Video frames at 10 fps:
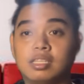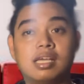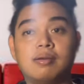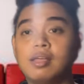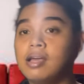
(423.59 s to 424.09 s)

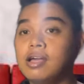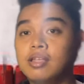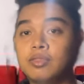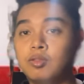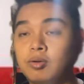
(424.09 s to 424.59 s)
They
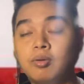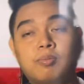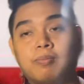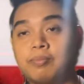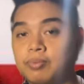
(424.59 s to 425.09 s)
do
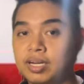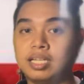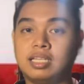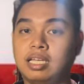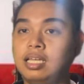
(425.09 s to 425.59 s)

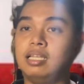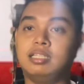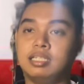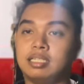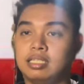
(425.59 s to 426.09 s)
pretty
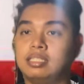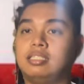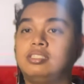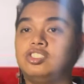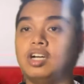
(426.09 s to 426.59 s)
decent
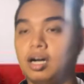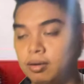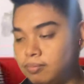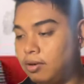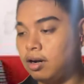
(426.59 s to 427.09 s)

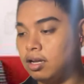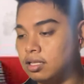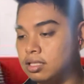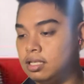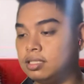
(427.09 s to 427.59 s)
job
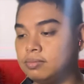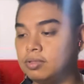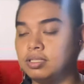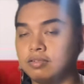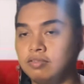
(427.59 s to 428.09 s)
on this
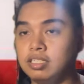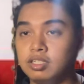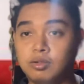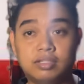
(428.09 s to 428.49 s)
music video.